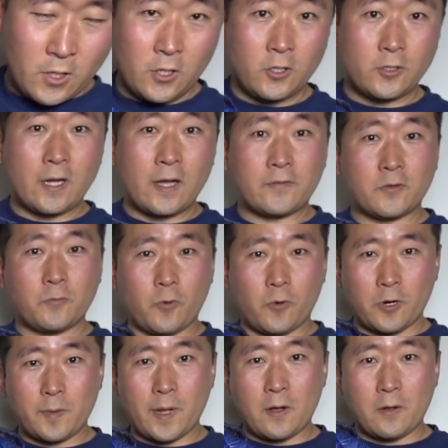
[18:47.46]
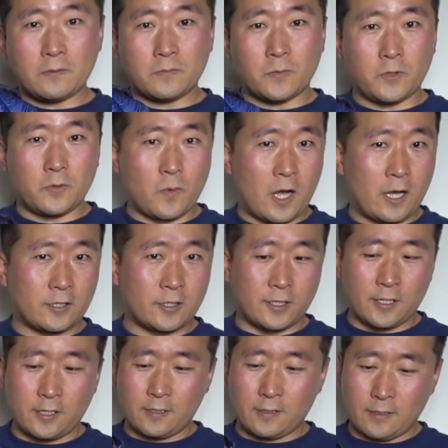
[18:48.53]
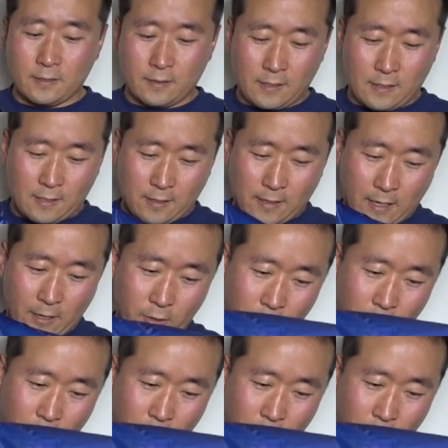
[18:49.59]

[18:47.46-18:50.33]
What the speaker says: you don't have to worry about when you wash it, how you